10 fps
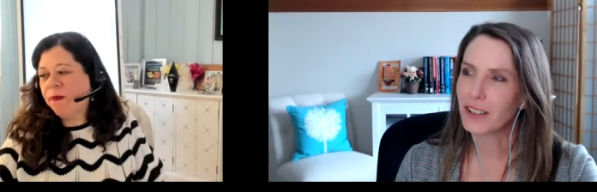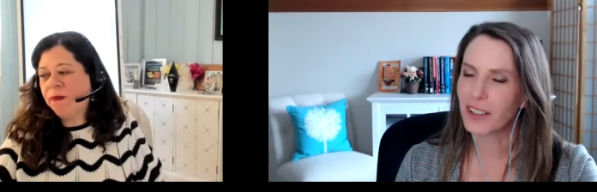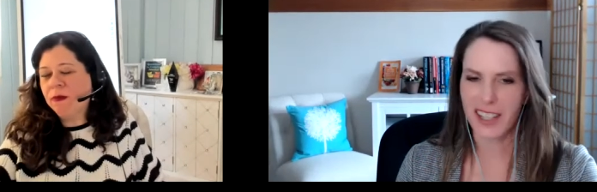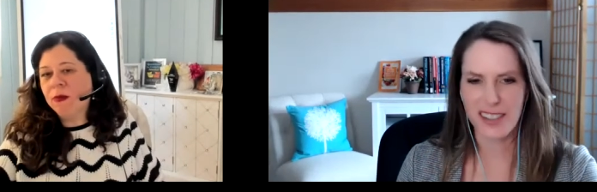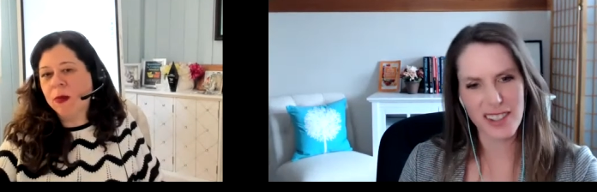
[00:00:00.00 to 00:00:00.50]
Speaker 1: oh
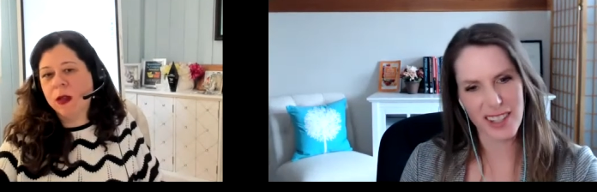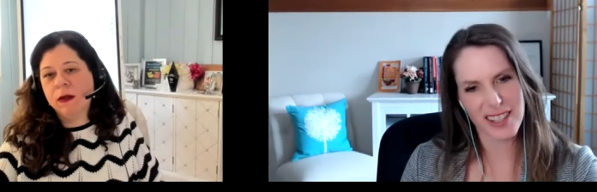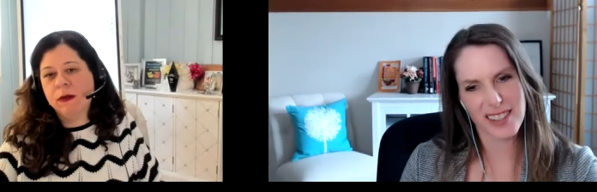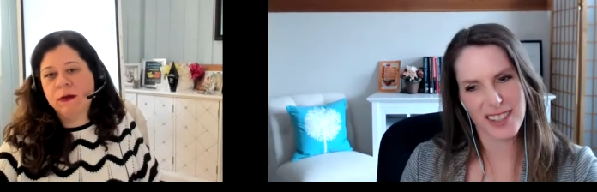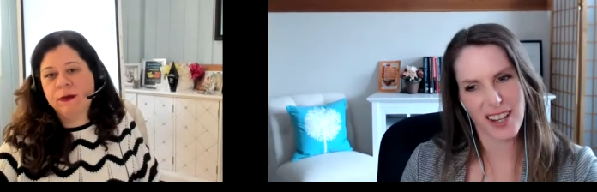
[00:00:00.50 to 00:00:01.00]
that's
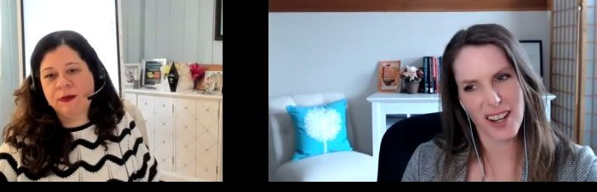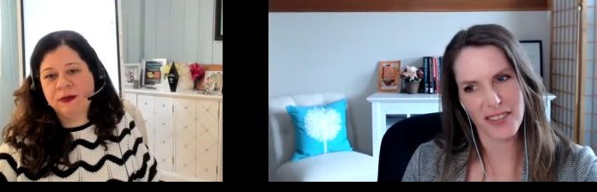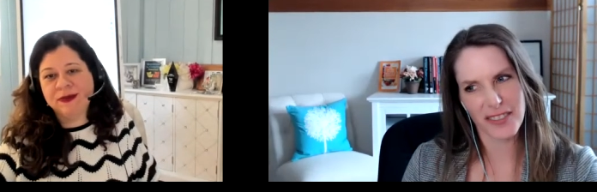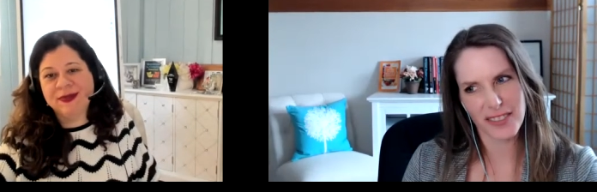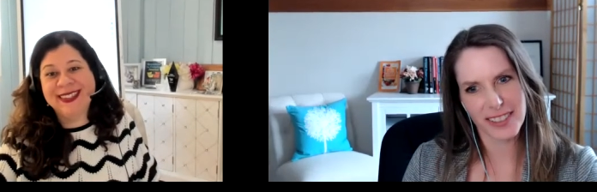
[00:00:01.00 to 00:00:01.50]
that's
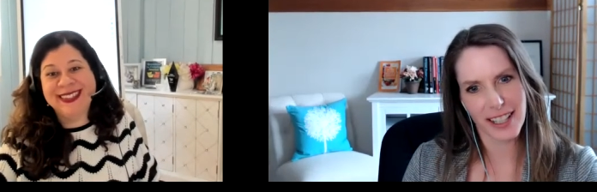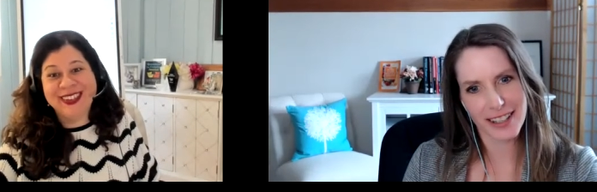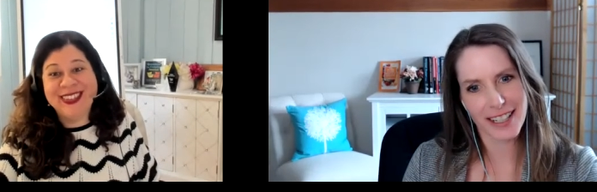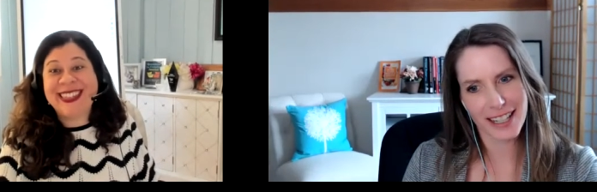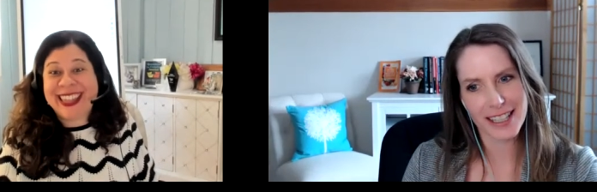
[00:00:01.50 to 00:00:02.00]
now
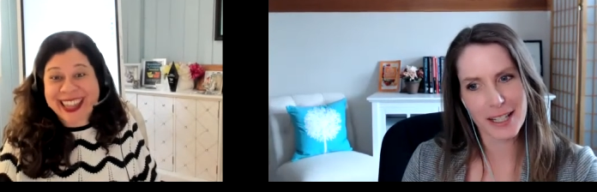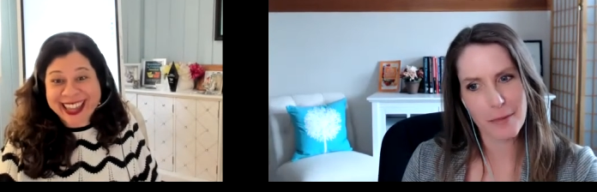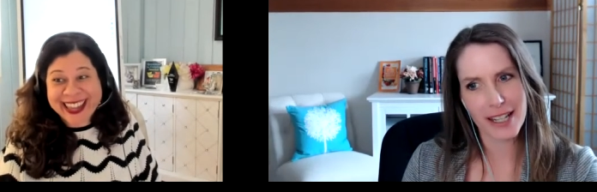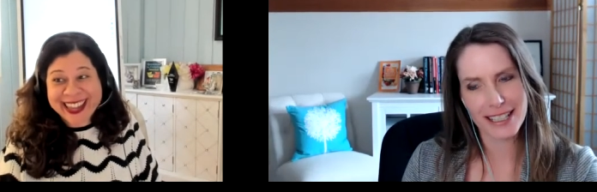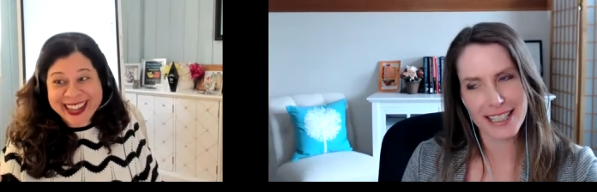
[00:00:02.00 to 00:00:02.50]
that See? I think
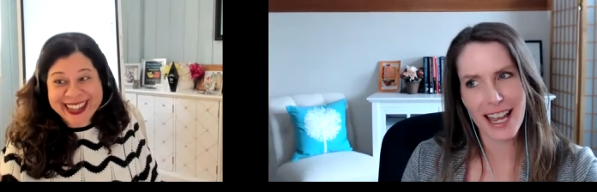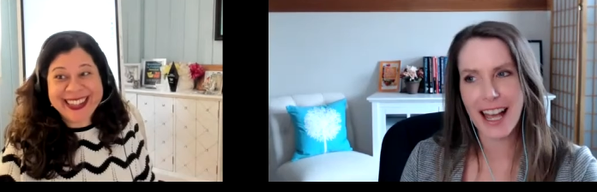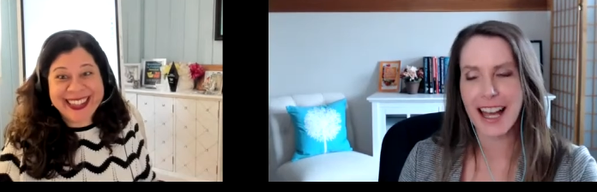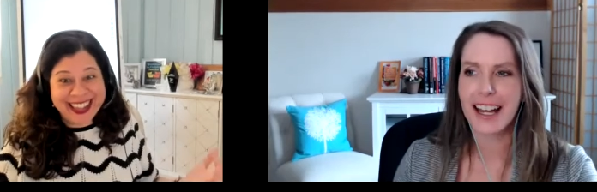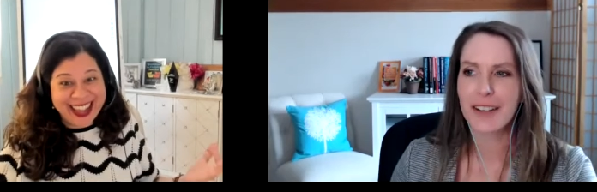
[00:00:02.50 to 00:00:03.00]
about it.
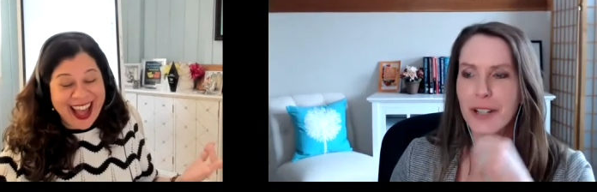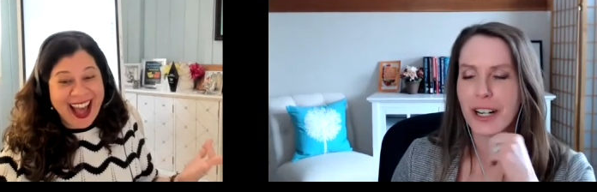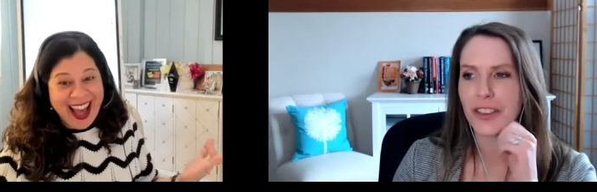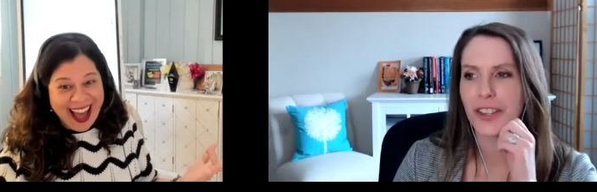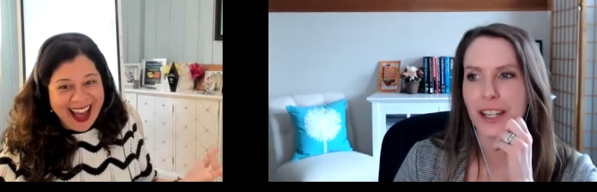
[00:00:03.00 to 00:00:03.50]
Yeah, I'm
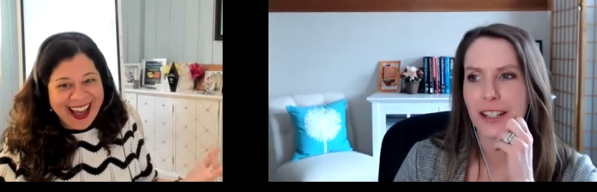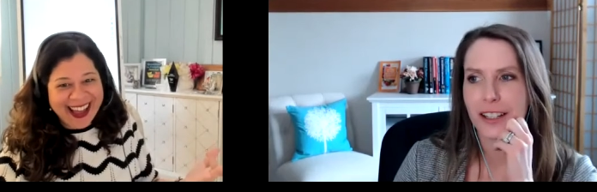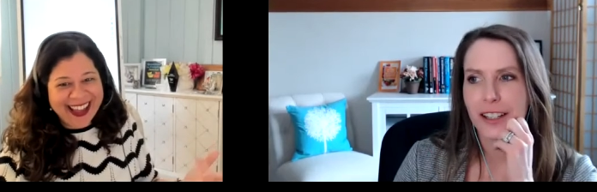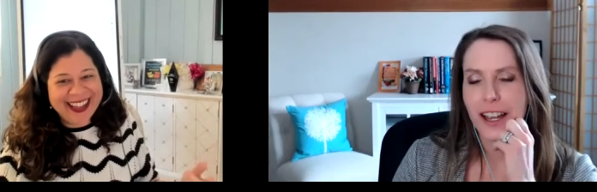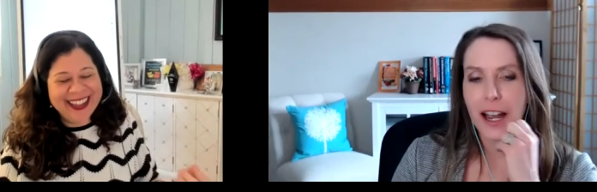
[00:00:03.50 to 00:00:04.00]
trying to think.
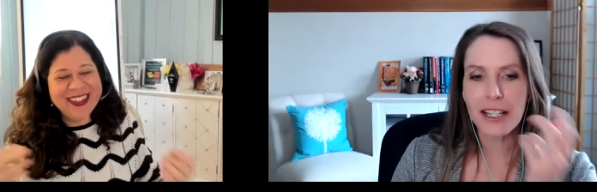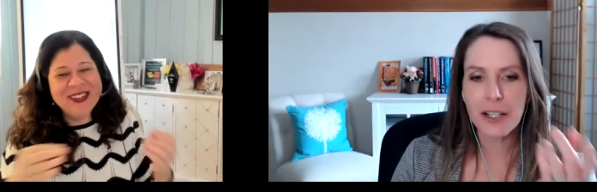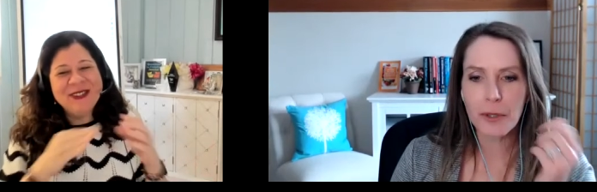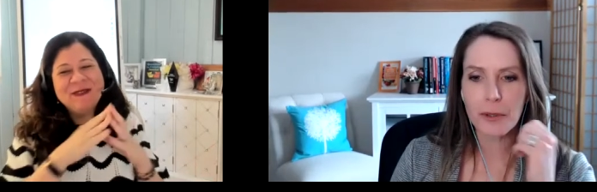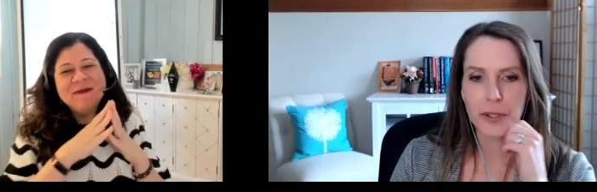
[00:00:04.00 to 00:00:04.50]
I
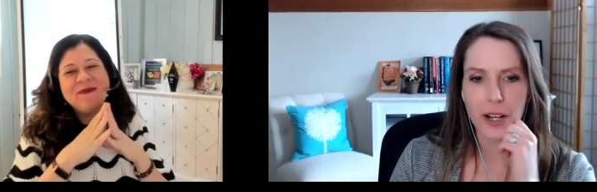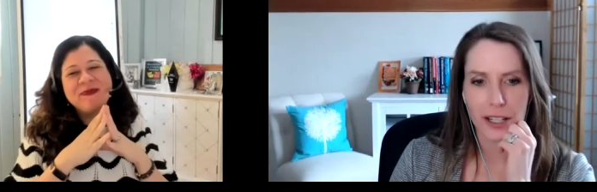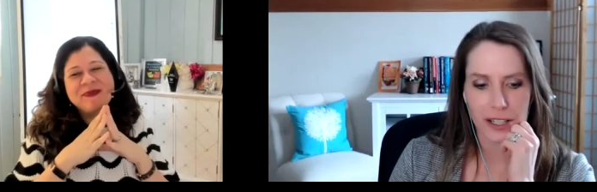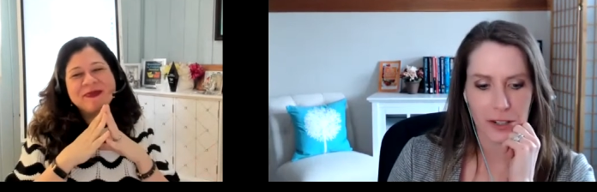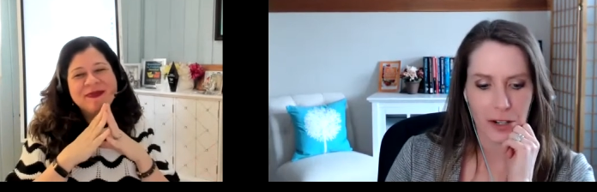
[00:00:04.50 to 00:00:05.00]
know we were
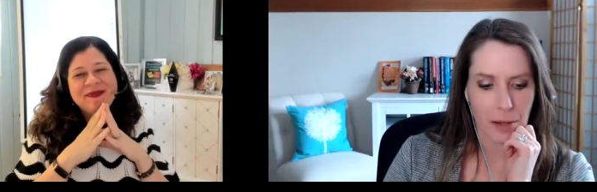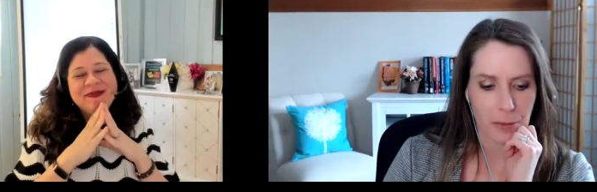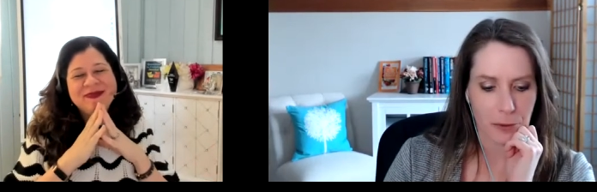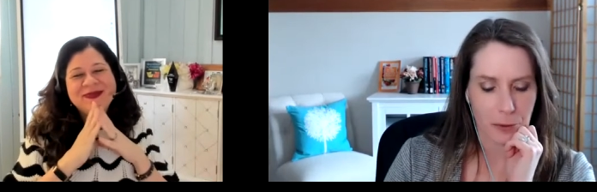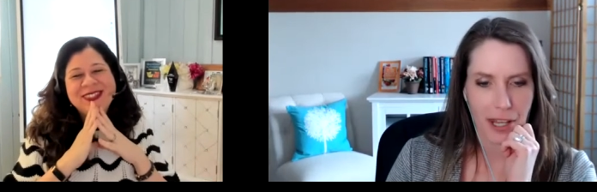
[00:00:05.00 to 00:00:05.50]
talking um,
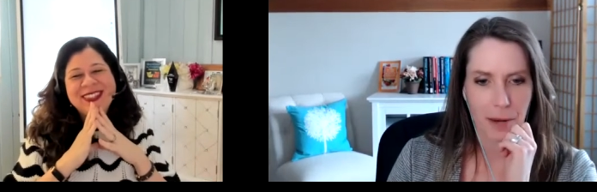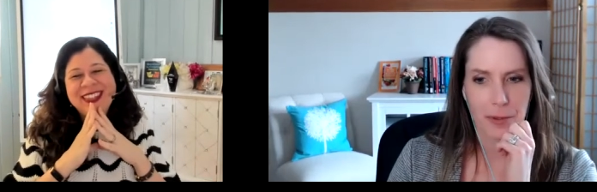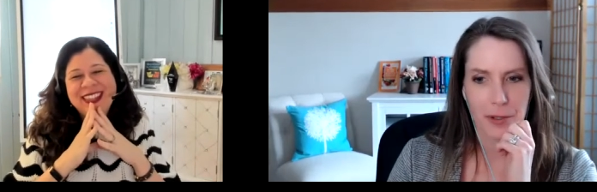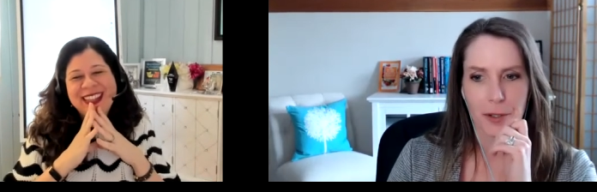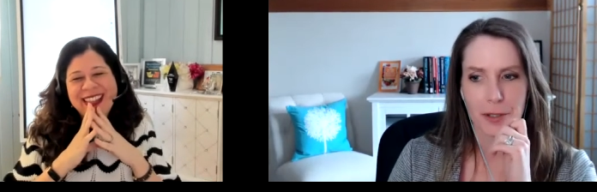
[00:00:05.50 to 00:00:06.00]
before the
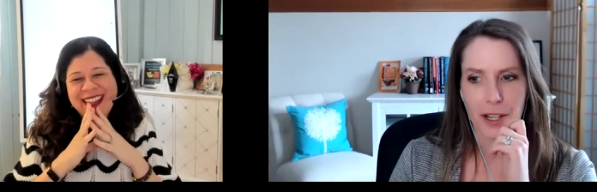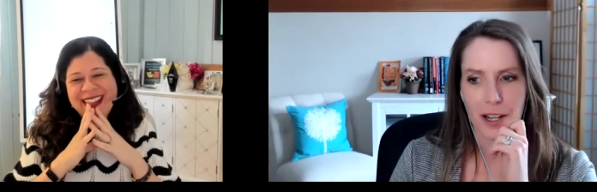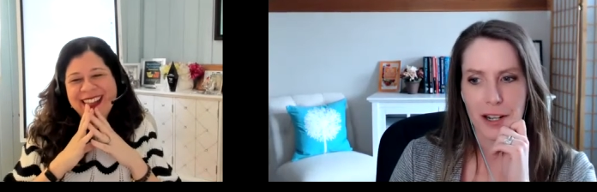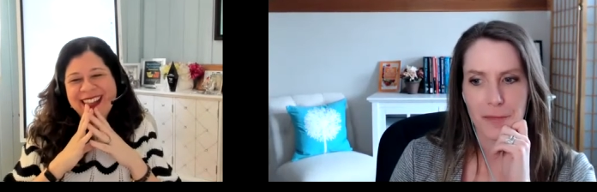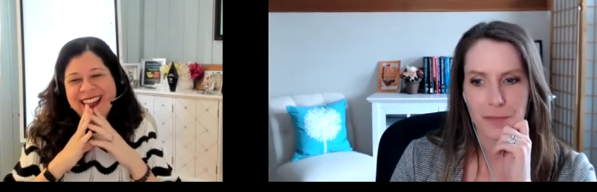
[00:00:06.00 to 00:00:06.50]
episode,
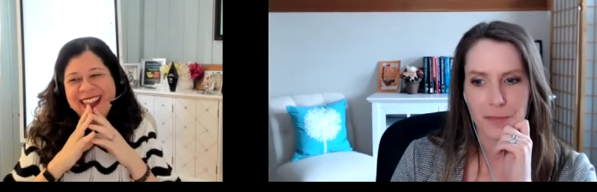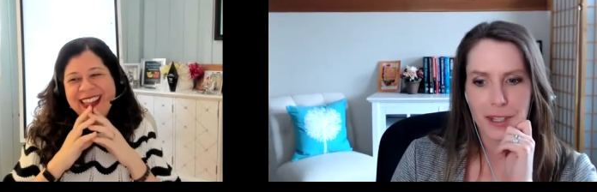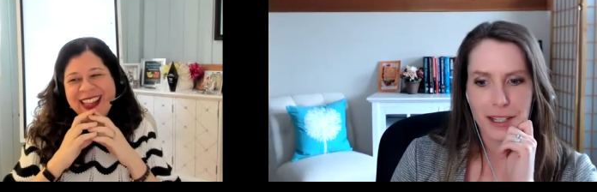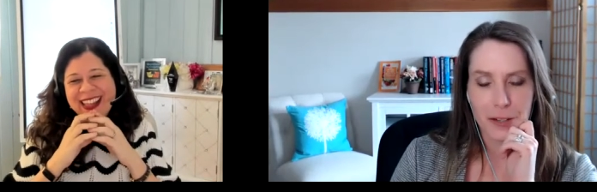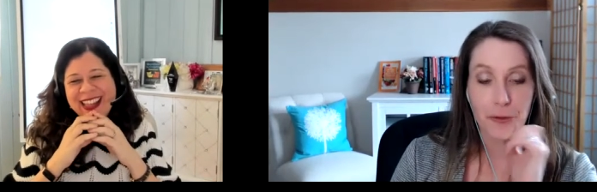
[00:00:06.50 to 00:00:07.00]
um,
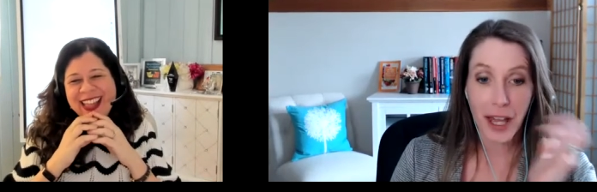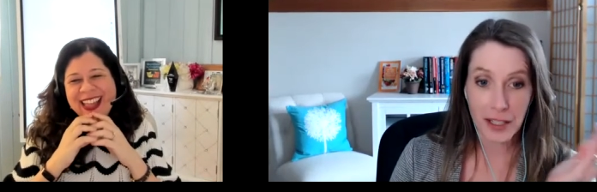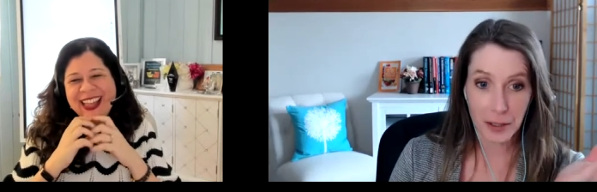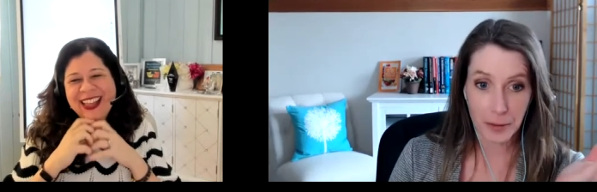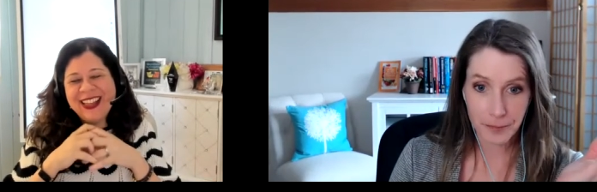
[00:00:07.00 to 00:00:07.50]

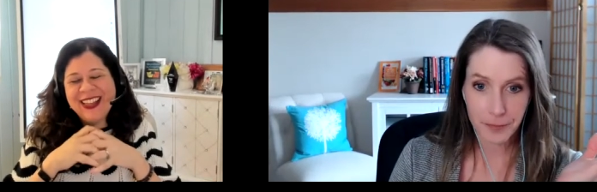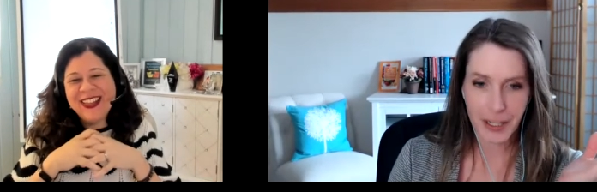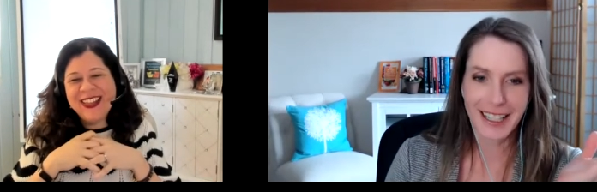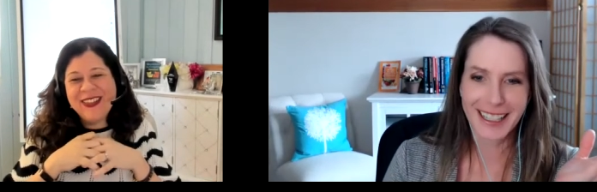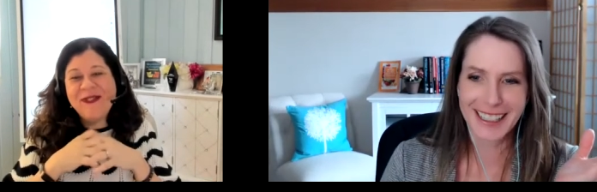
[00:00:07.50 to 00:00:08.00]
Venom.
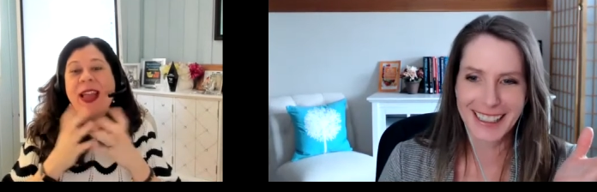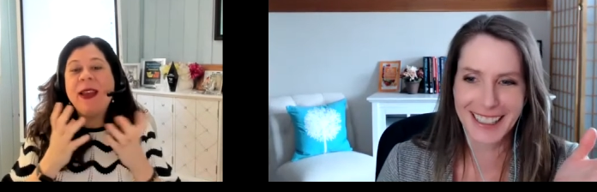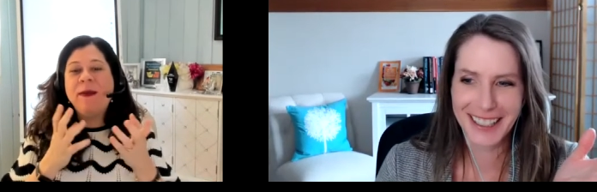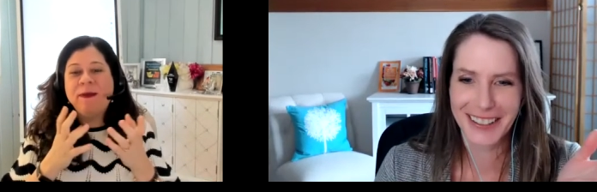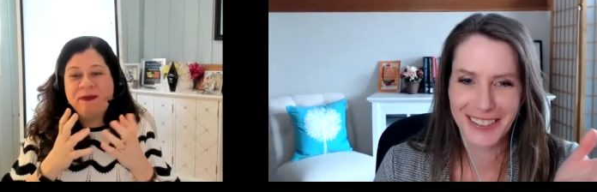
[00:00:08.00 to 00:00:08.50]

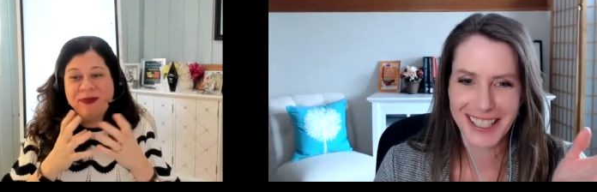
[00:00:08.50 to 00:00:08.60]
Venom.